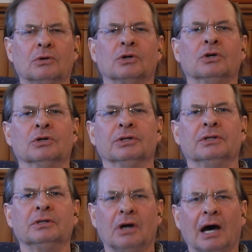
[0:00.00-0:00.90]
good,
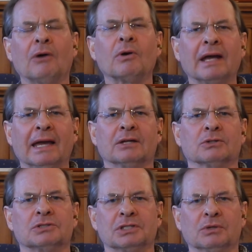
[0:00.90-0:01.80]
our
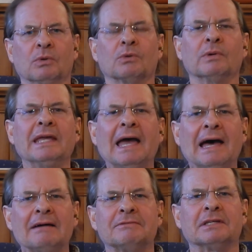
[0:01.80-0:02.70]
energy, what we
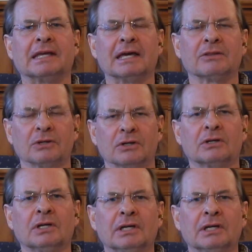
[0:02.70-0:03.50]
have together,